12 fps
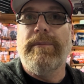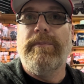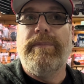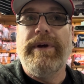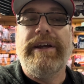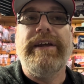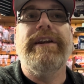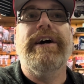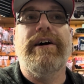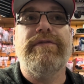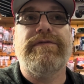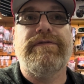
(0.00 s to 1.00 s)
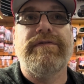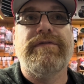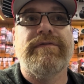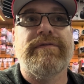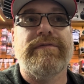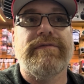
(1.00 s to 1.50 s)
big enough
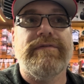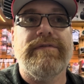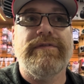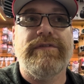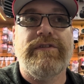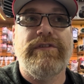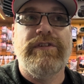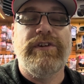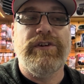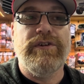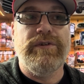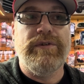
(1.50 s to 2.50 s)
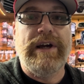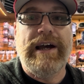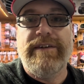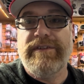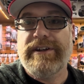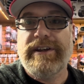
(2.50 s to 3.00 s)
to
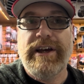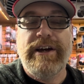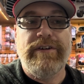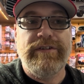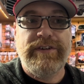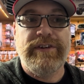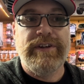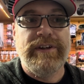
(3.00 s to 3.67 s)
have an account,